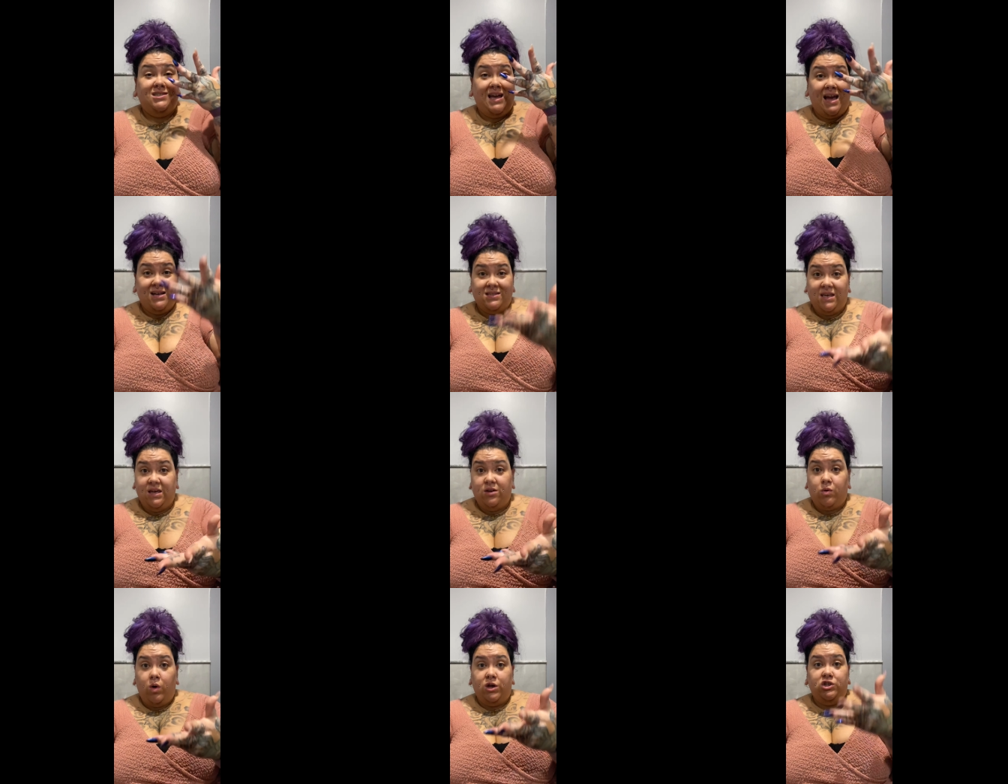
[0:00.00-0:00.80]
to ask
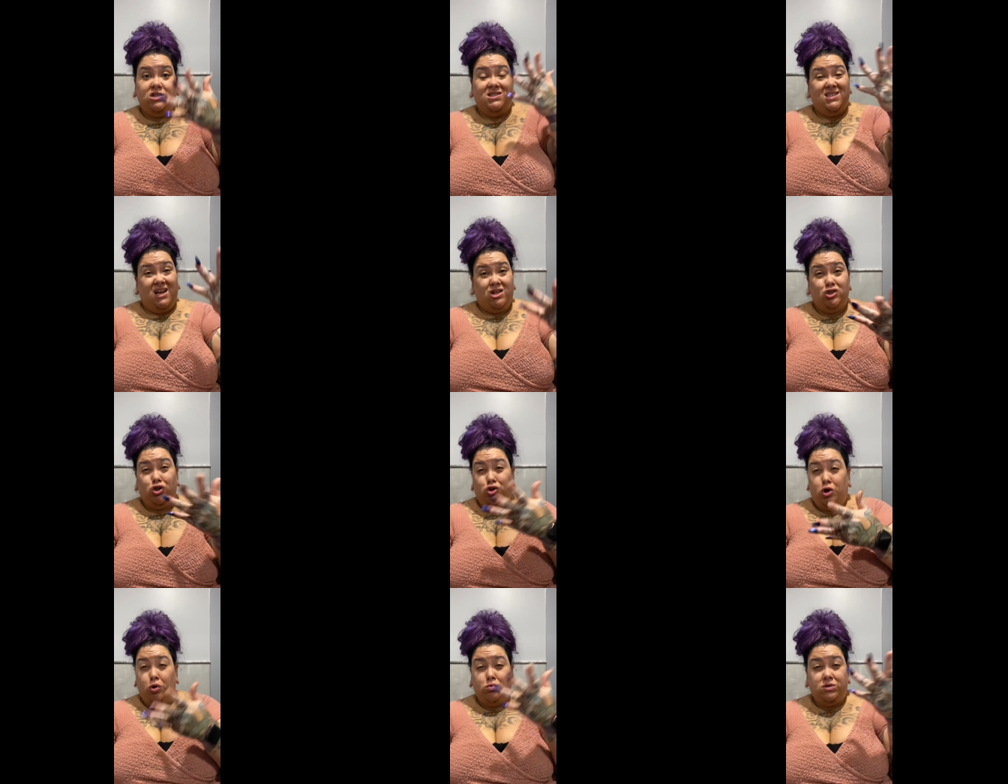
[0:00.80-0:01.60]
it questions, yes or
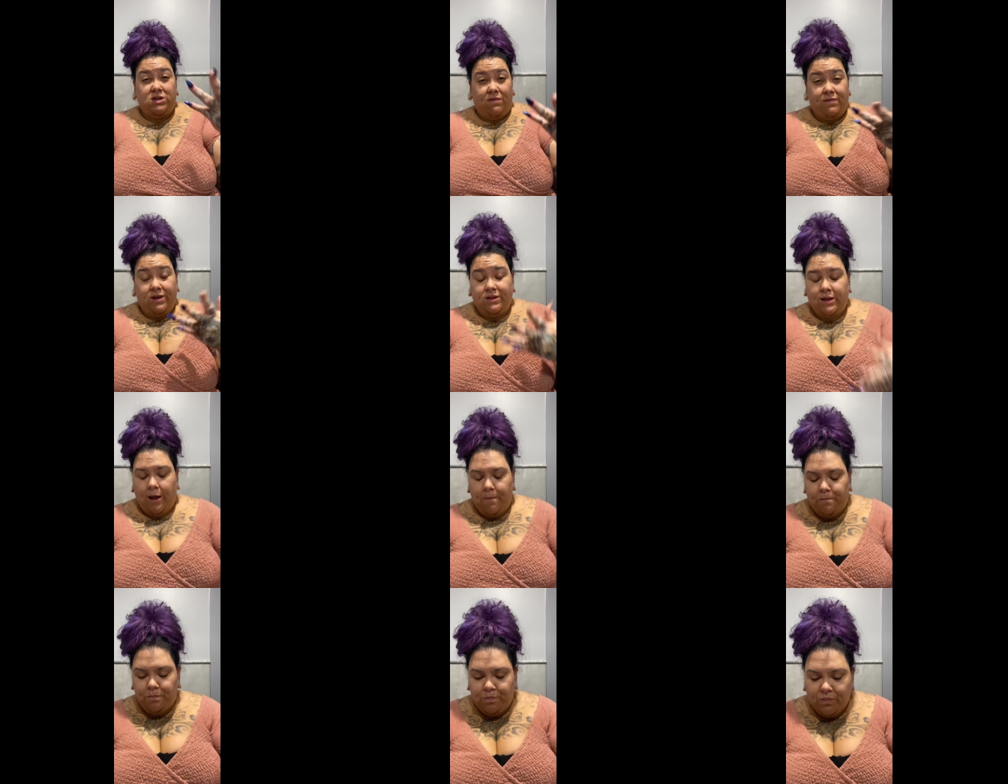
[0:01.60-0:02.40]
no, stuff like that.